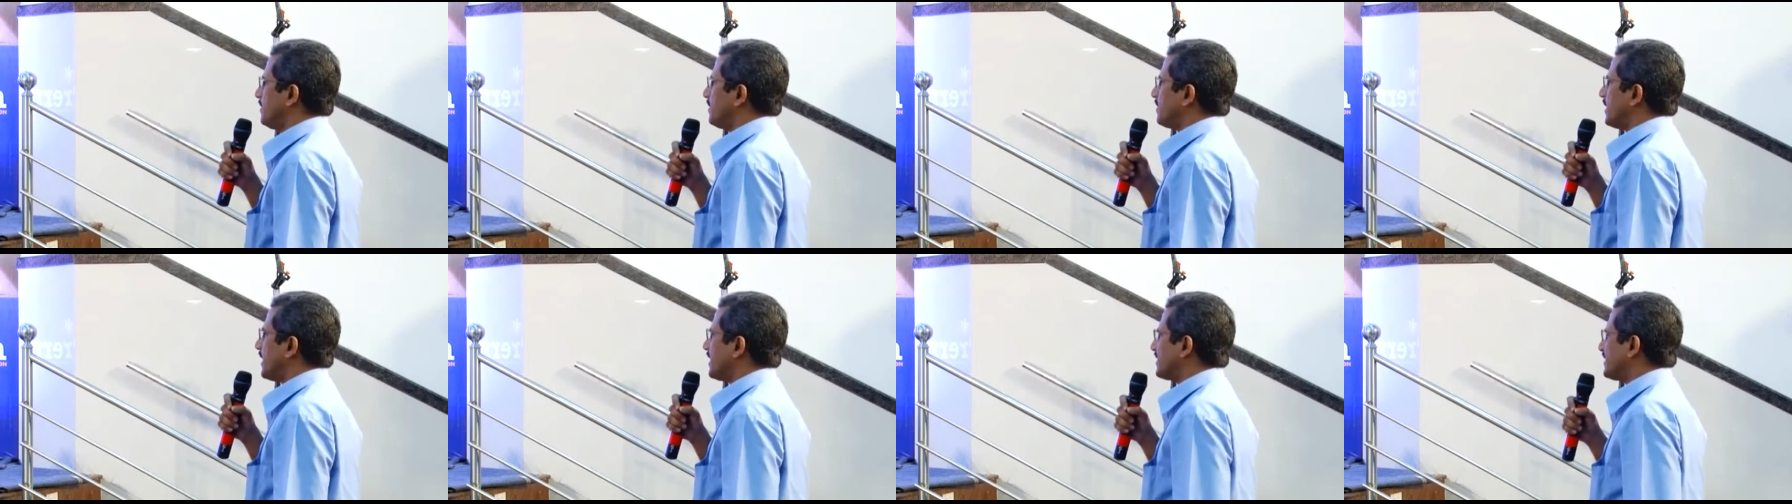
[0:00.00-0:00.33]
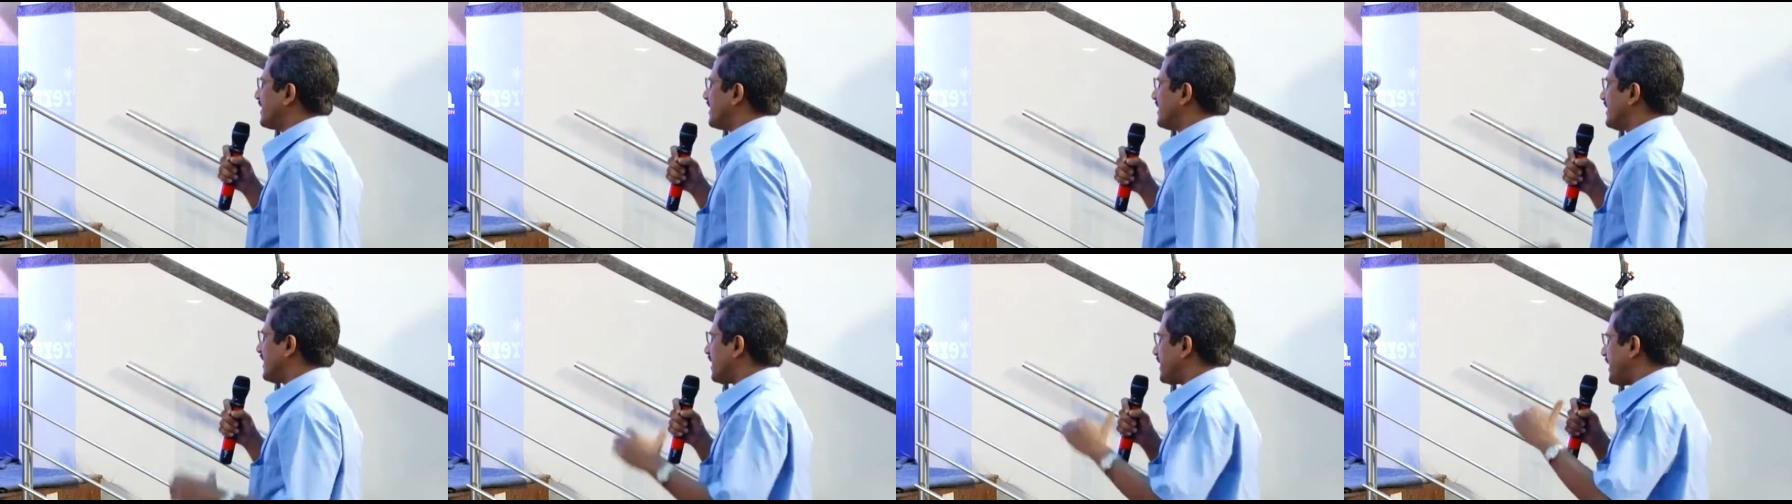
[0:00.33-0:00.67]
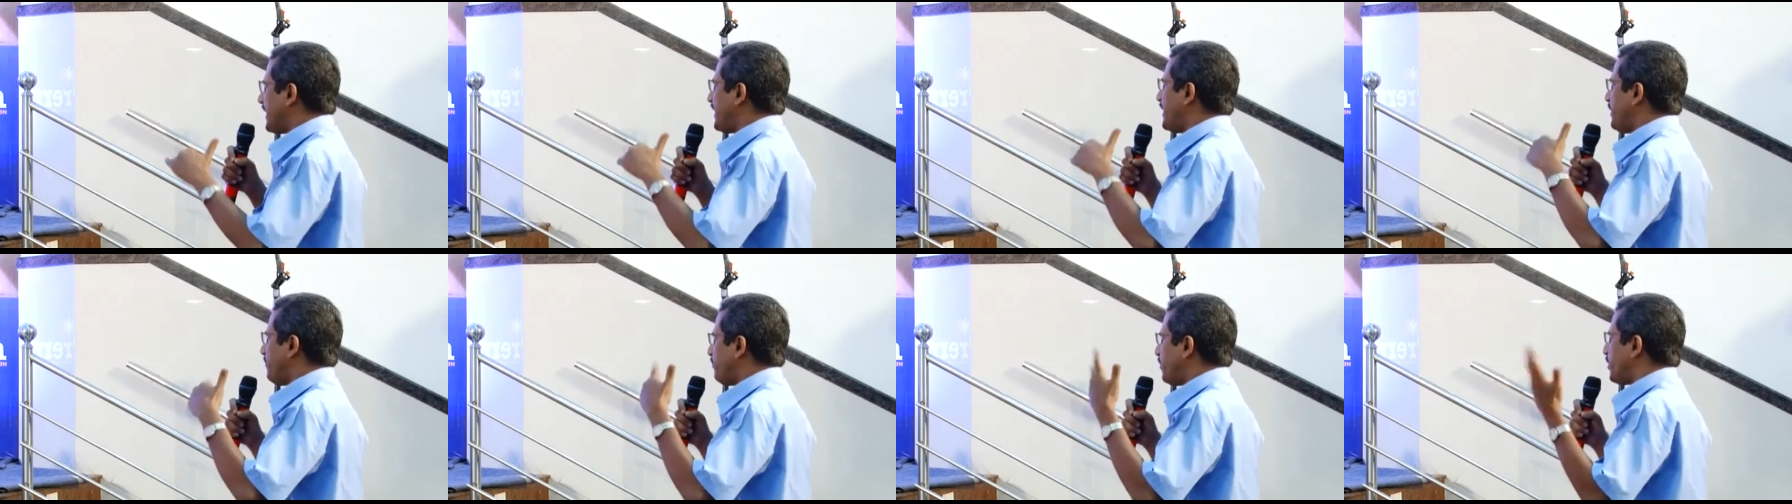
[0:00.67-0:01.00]
Like that, at
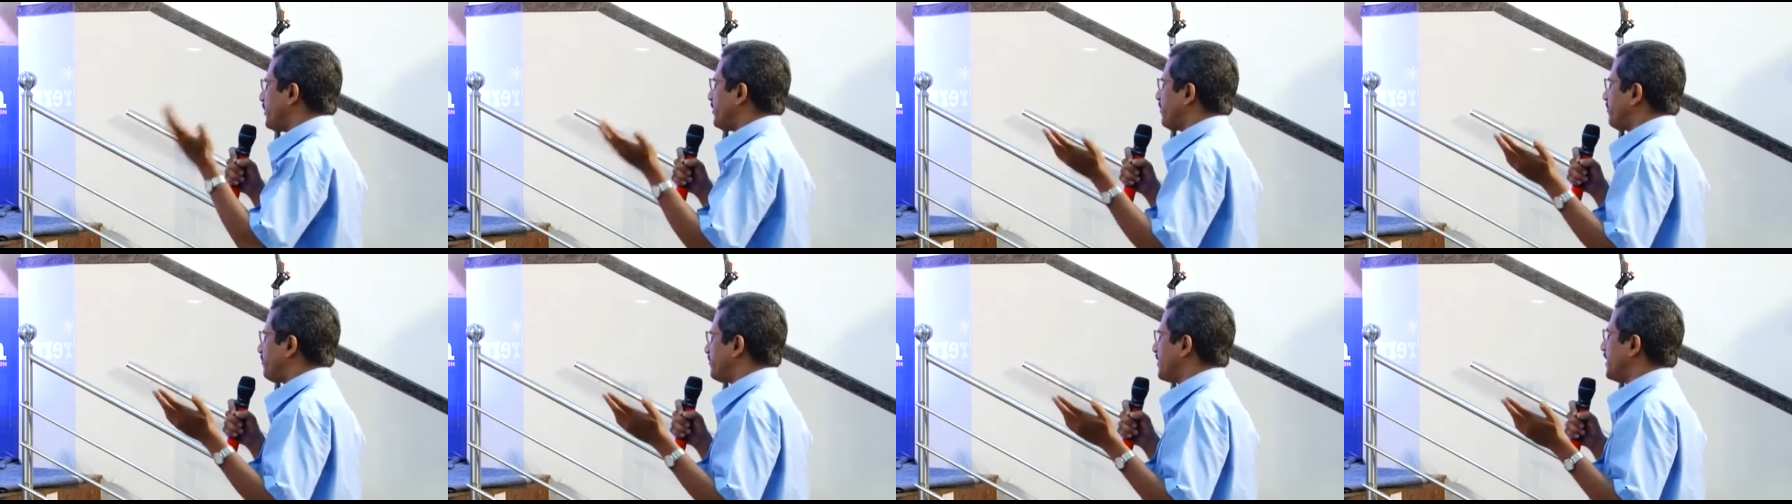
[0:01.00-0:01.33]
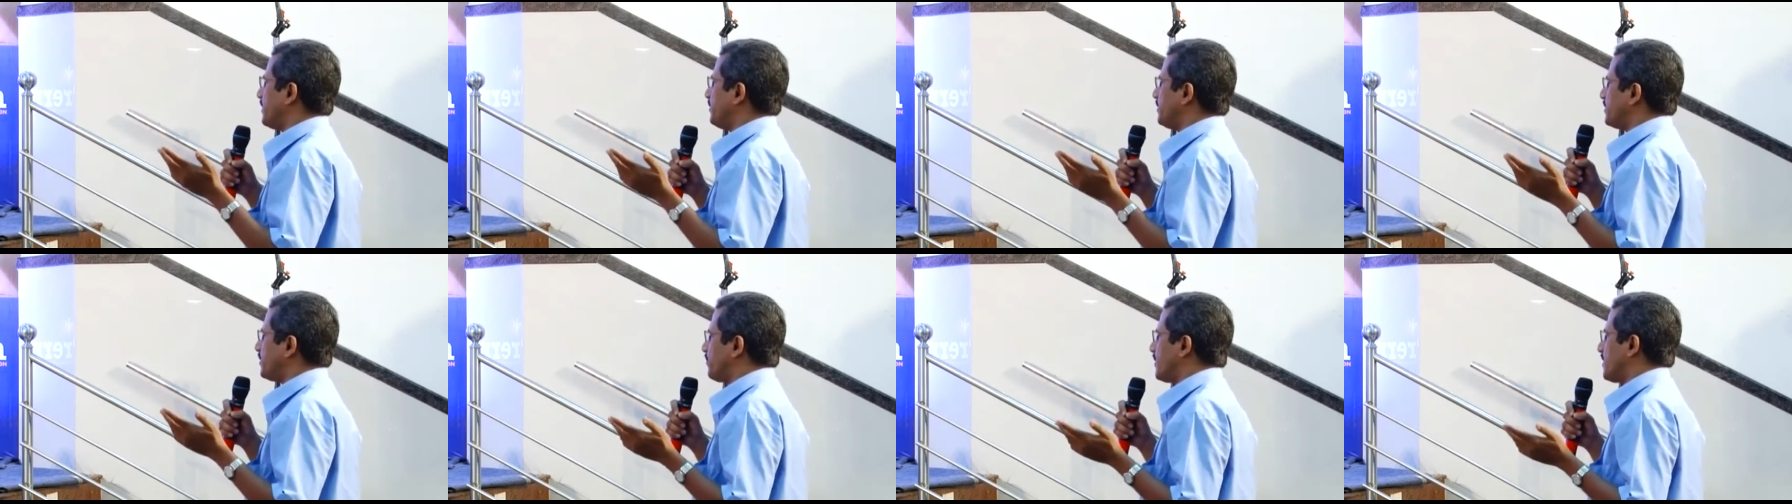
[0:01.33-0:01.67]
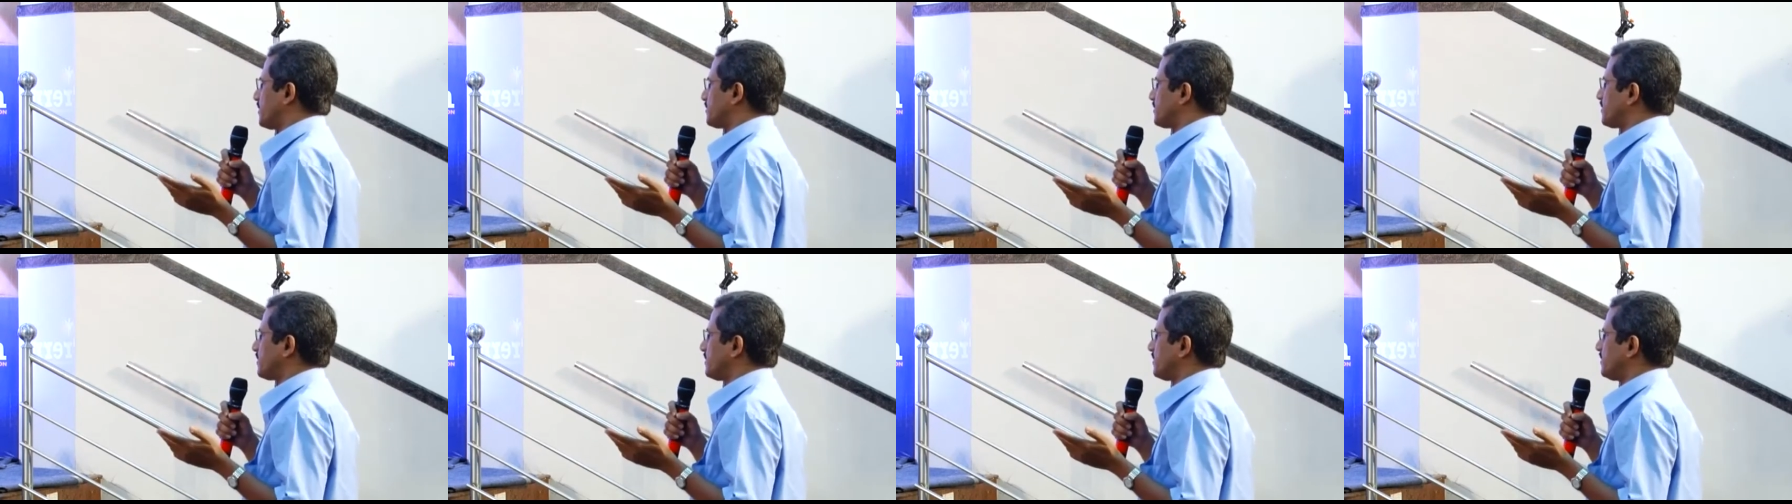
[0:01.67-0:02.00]
any point of time in the
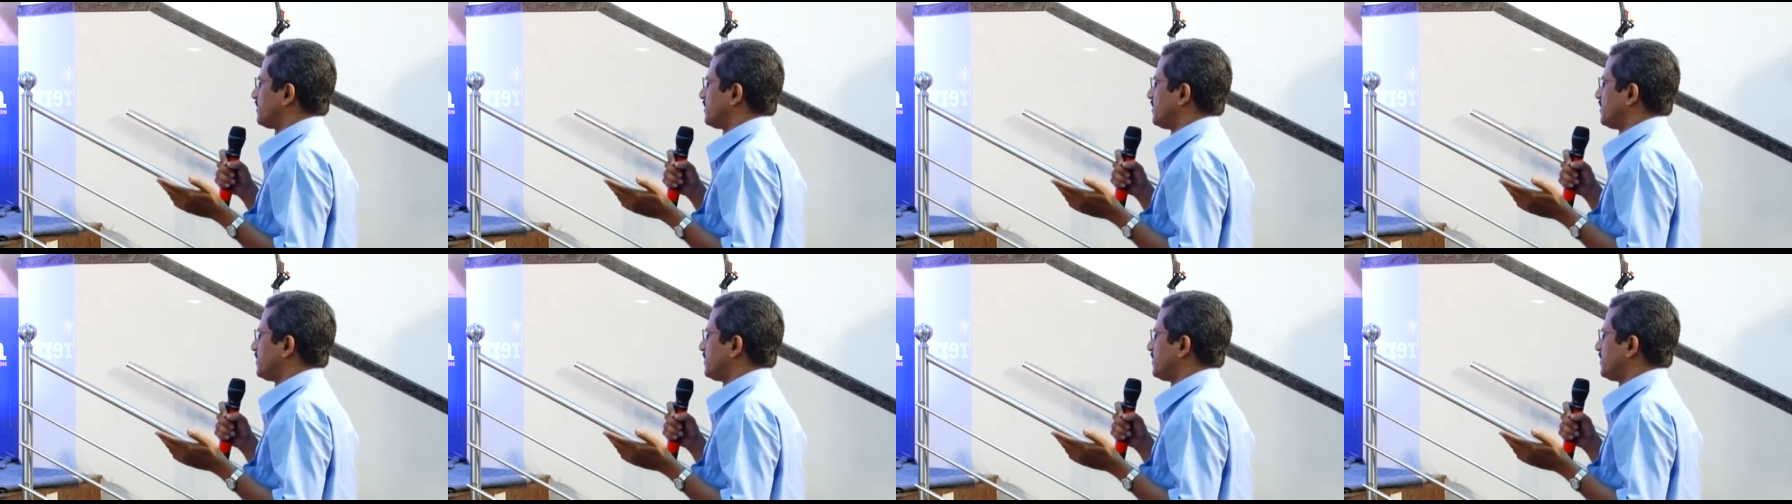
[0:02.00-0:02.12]
past,